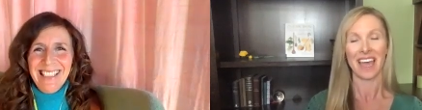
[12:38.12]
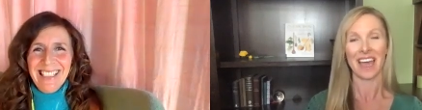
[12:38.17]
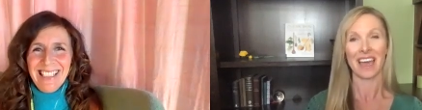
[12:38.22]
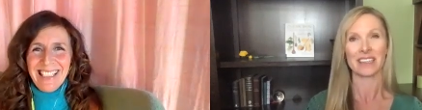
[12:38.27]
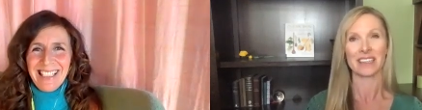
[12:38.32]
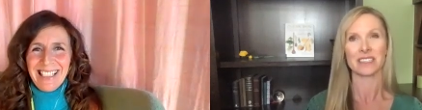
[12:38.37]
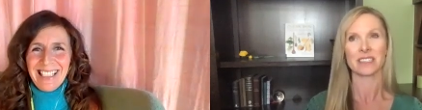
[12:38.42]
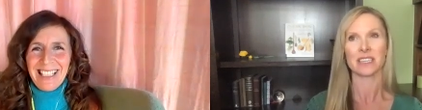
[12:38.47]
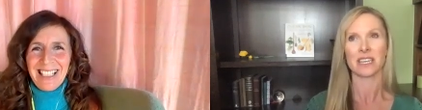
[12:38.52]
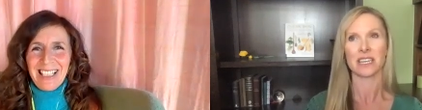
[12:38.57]

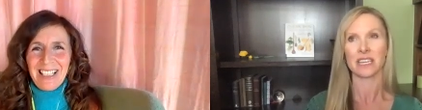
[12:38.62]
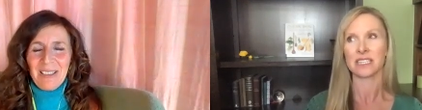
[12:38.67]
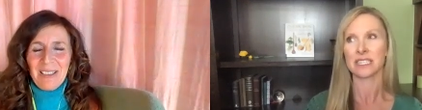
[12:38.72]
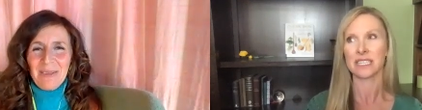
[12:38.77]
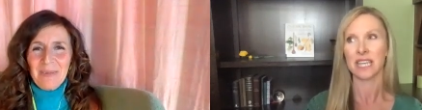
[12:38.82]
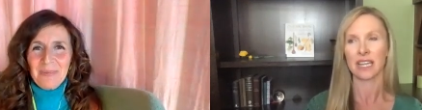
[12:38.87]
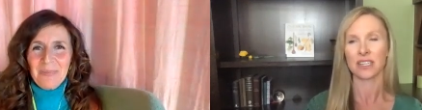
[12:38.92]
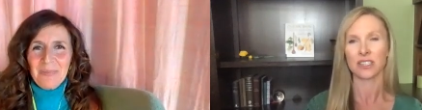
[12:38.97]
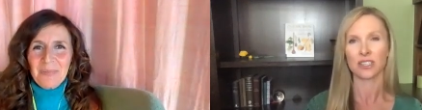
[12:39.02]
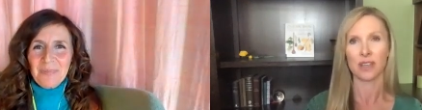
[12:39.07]
Speaker 1: yeah, it's it's
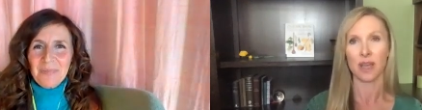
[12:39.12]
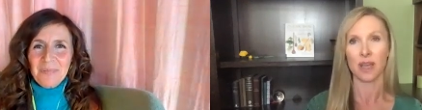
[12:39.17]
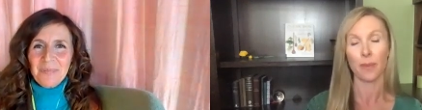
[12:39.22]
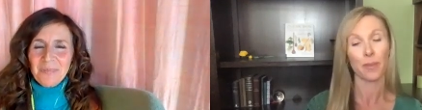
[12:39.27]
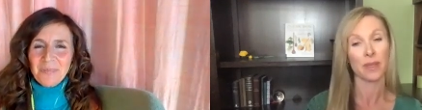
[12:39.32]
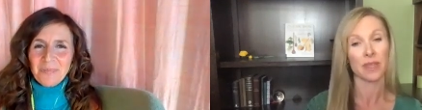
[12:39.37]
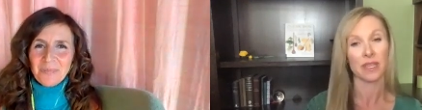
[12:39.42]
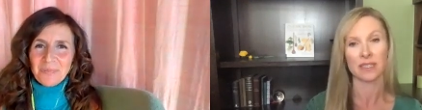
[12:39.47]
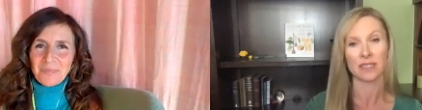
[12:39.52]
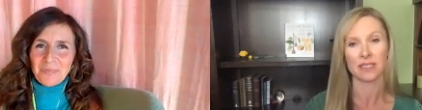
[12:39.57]
catching
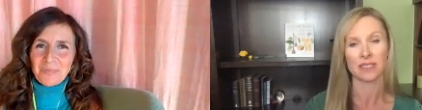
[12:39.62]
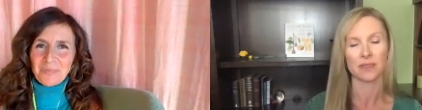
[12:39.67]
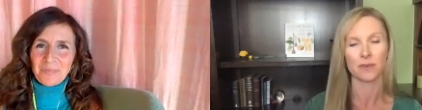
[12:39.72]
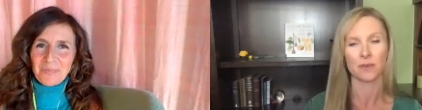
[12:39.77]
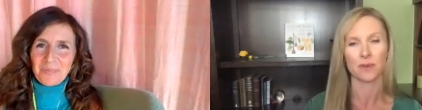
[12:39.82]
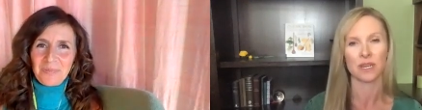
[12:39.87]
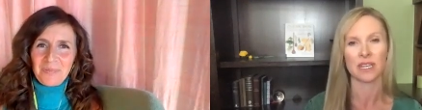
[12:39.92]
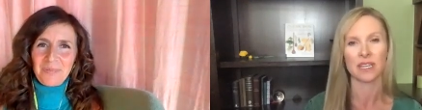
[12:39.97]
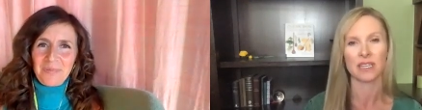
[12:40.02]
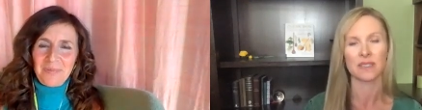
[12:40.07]
up with us because
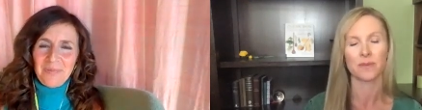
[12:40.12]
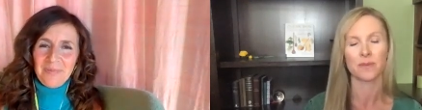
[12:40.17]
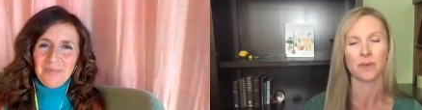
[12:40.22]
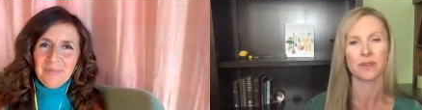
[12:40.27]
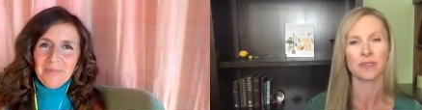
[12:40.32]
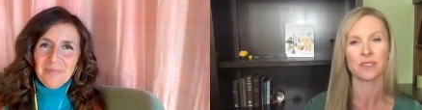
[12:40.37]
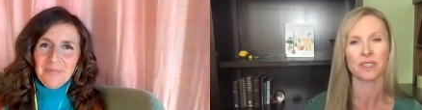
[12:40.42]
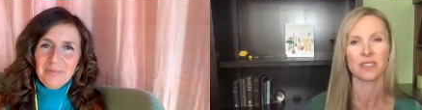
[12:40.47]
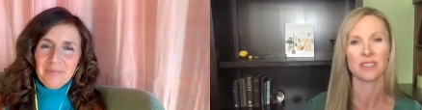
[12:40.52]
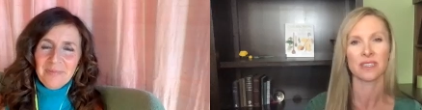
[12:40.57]
we're
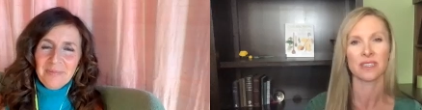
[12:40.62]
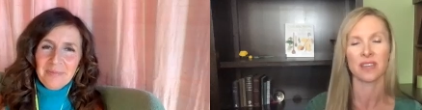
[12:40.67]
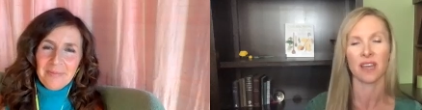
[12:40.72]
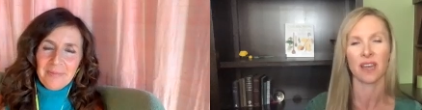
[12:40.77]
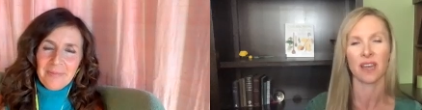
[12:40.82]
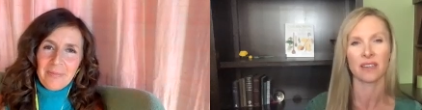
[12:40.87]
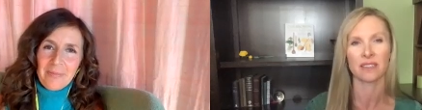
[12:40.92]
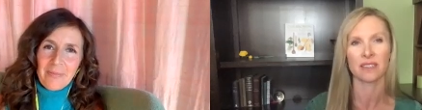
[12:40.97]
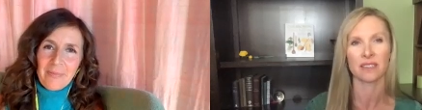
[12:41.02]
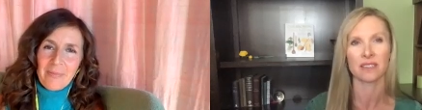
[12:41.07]
exposed to these
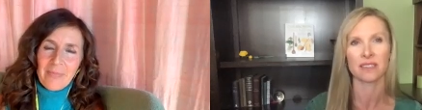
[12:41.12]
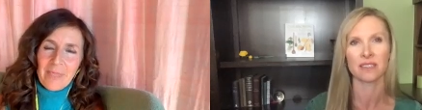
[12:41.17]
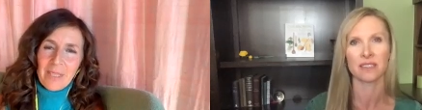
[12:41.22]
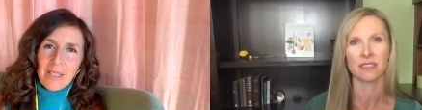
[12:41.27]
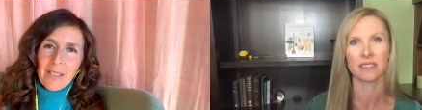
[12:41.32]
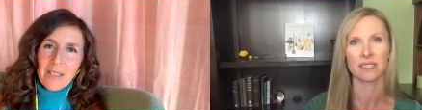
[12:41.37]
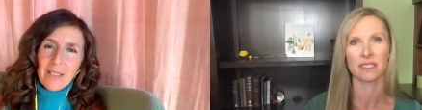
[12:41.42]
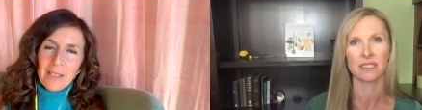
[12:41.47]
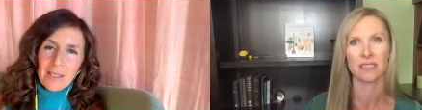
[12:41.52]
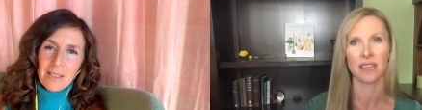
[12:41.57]

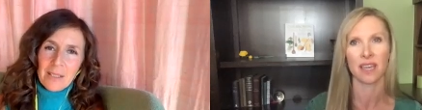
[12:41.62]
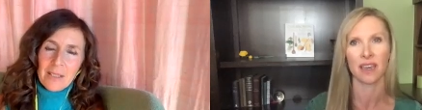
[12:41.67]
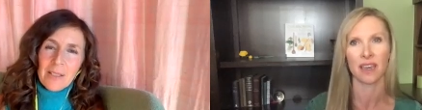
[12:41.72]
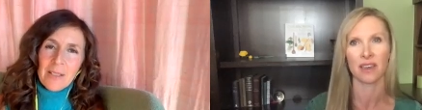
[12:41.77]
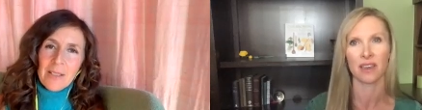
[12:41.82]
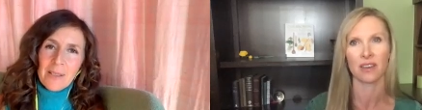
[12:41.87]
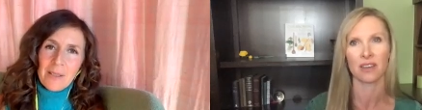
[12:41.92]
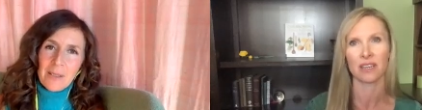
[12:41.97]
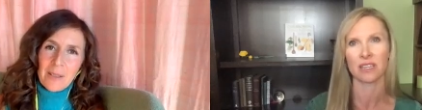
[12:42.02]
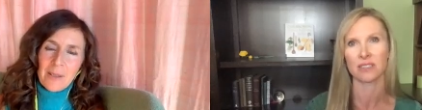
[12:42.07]
toxins, these
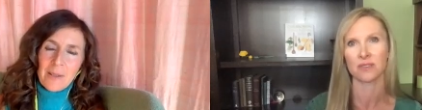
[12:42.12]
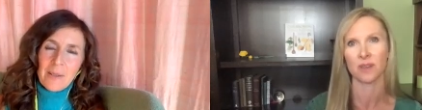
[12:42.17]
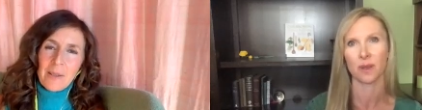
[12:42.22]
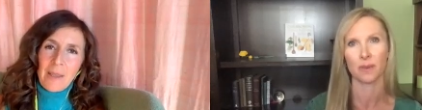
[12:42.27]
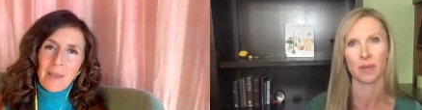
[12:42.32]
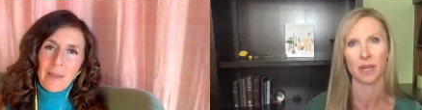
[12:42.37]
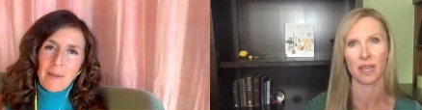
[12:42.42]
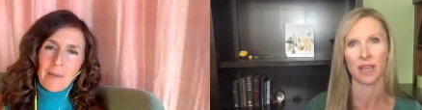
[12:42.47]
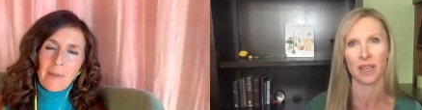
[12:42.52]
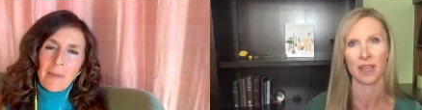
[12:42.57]
endocrine
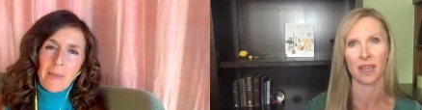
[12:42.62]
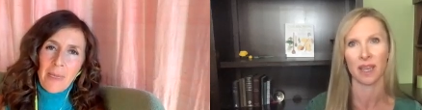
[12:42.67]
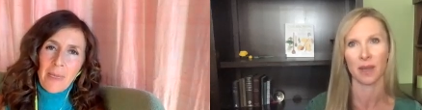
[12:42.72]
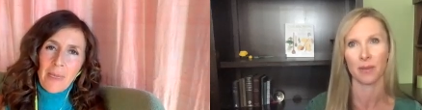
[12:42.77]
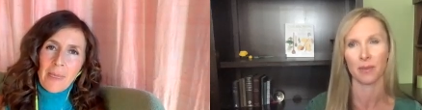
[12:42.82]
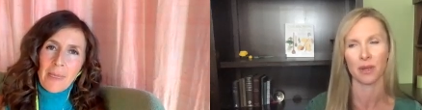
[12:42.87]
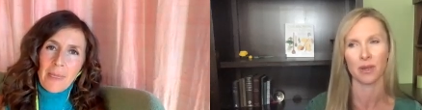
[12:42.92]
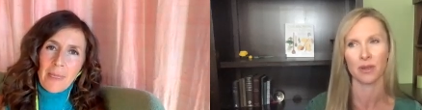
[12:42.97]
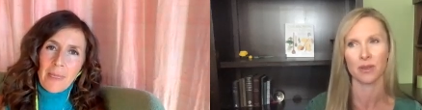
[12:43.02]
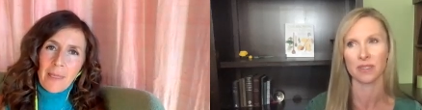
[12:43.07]
disrupting
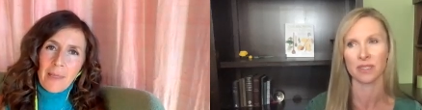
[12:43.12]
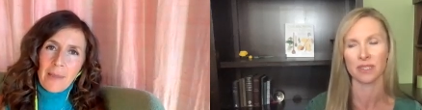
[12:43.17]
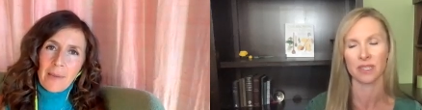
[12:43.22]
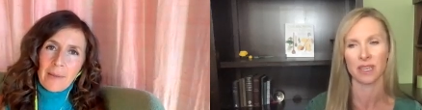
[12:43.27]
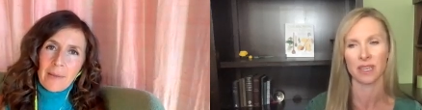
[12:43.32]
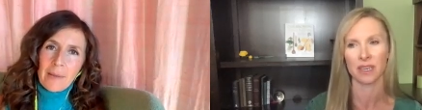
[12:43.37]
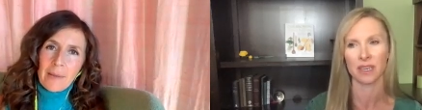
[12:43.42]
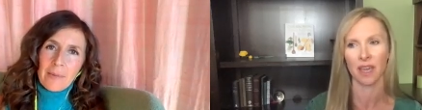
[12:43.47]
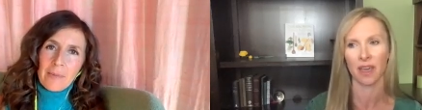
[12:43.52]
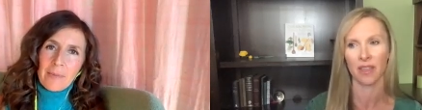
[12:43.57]
chemicals
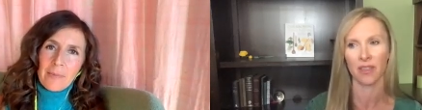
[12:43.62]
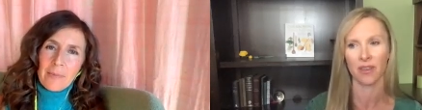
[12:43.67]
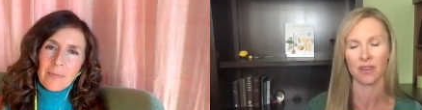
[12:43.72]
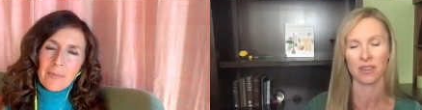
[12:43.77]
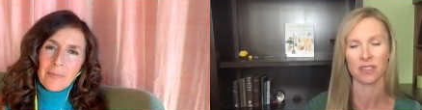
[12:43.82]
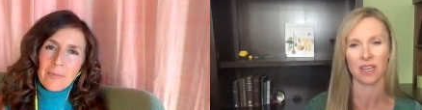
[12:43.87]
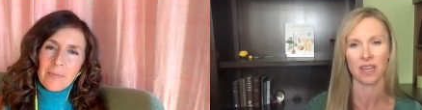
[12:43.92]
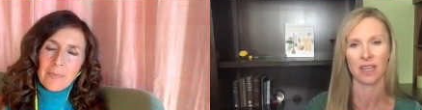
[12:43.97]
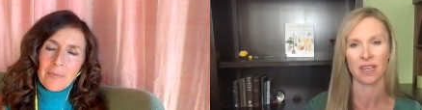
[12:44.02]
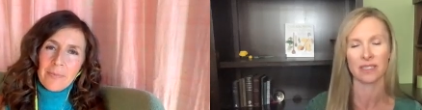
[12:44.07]
and
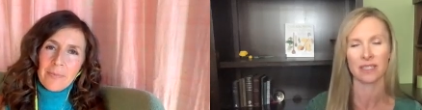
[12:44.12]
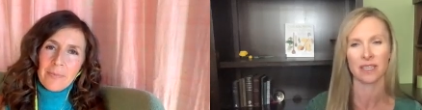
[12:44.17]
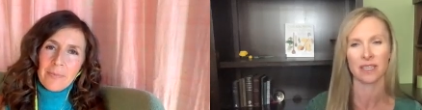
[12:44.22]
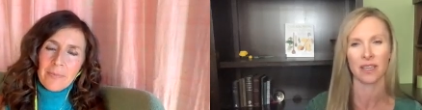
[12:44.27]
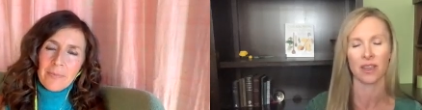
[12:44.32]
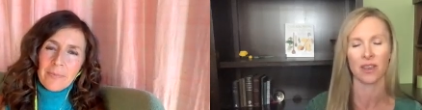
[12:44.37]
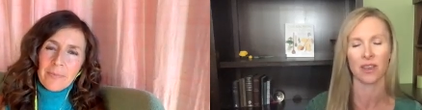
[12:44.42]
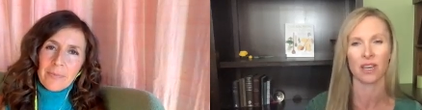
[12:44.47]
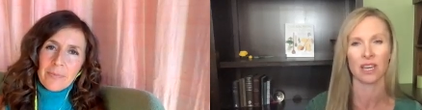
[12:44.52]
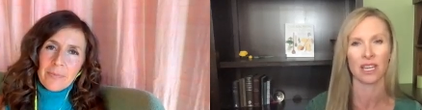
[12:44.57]
other toxic
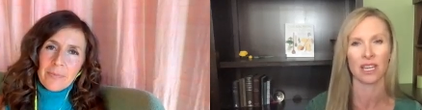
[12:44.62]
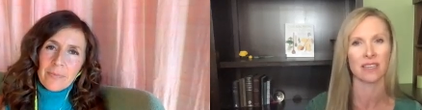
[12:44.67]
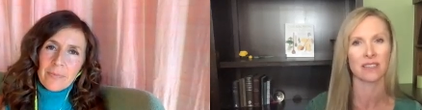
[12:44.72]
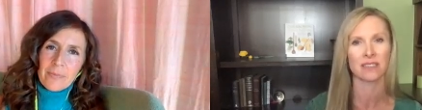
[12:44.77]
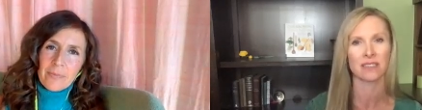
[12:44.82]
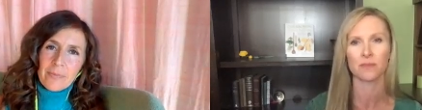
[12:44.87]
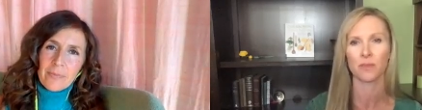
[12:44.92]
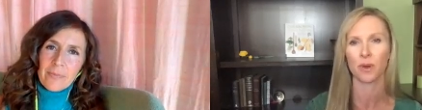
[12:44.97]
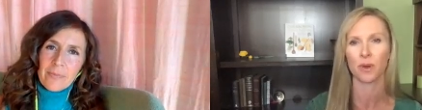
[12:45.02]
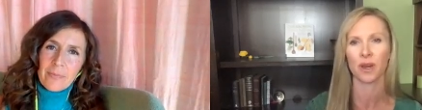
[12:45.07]

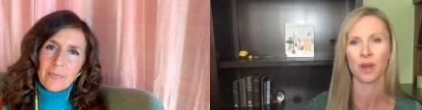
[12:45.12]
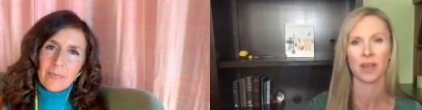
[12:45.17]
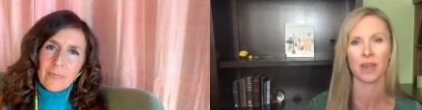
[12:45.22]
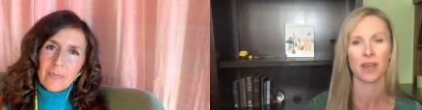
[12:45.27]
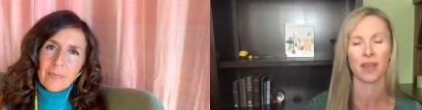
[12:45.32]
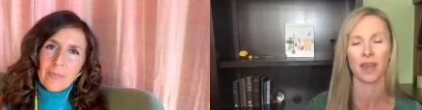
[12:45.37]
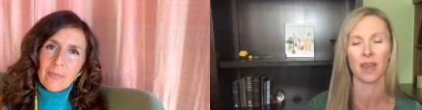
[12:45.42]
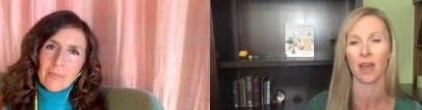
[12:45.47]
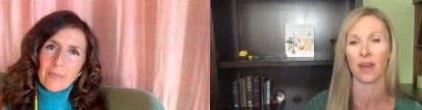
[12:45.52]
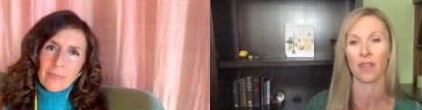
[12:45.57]
ingredients more
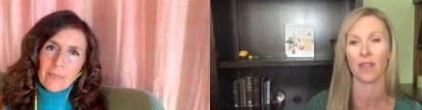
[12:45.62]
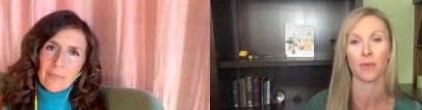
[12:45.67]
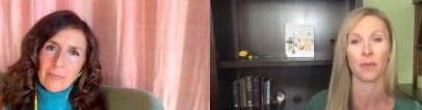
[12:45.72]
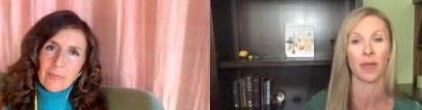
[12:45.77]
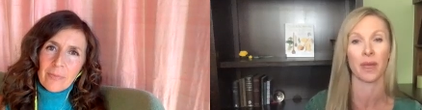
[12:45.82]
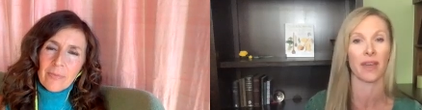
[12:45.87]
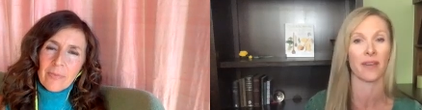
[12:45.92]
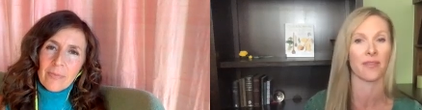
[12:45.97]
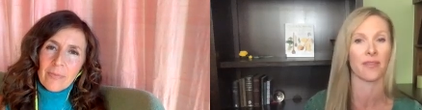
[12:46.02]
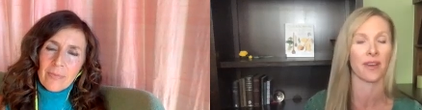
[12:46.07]
now than
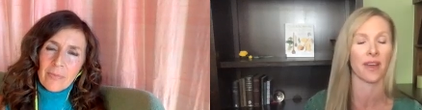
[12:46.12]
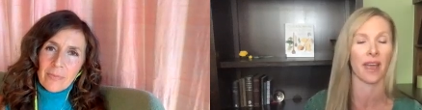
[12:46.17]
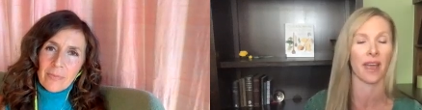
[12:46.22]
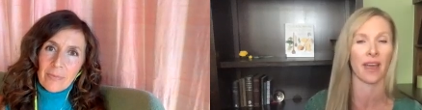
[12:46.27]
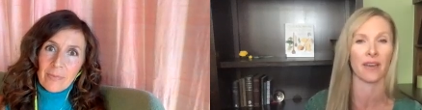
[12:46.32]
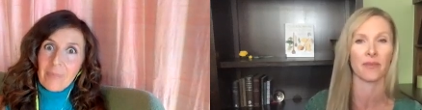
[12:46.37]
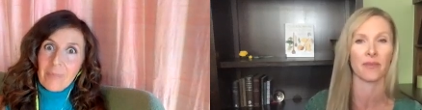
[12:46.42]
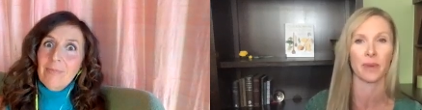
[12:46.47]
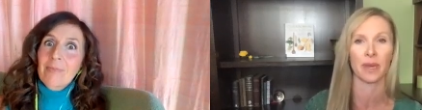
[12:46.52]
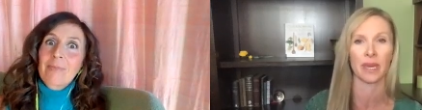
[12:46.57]
we ever
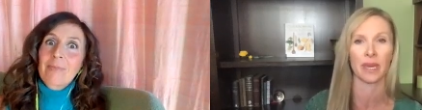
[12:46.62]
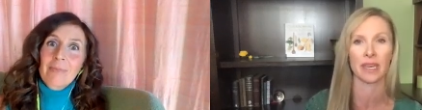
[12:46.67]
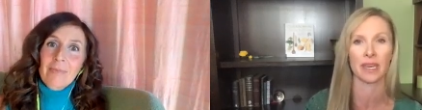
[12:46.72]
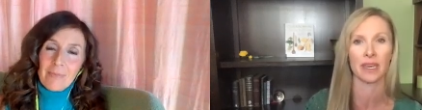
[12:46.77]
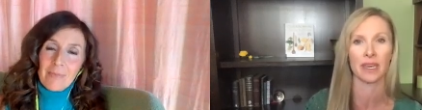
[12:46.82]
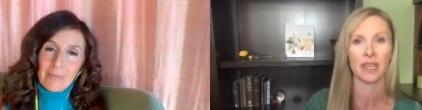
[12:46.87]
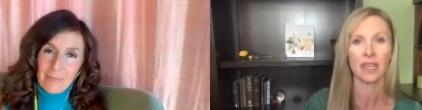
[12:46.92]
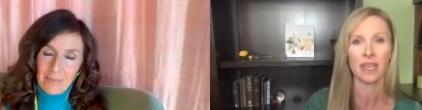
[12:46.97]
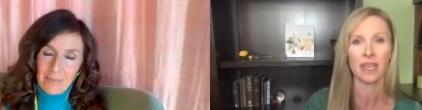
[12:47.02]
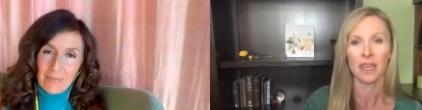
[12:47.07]
have
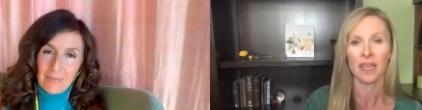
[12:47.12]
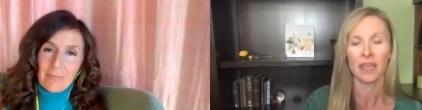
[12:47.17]
been